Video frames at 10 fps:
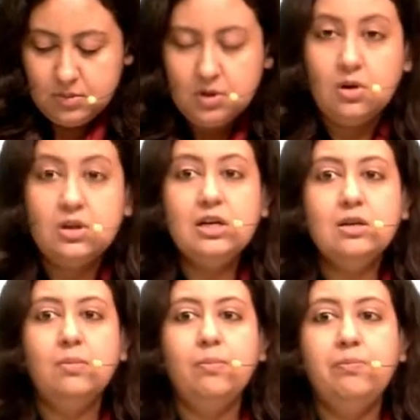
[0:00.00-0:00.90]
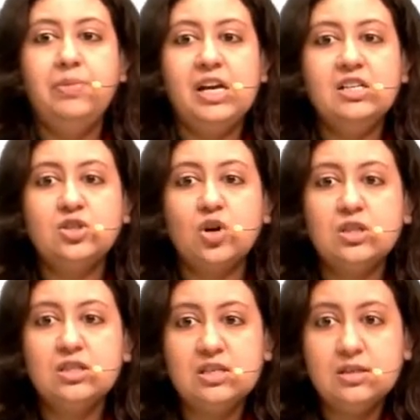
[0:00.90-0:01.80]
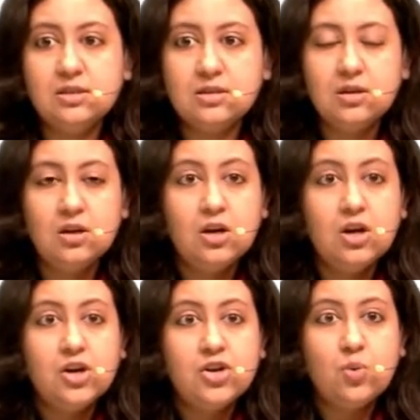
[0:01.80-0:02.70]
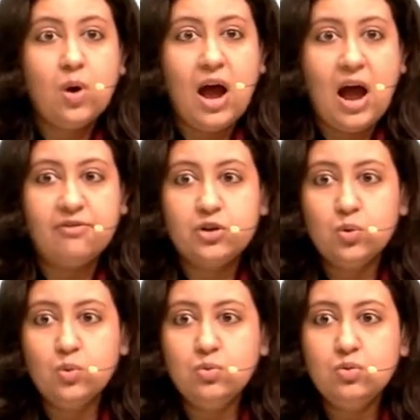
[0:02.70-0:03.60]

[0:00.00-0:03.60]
Alright, based on this you have to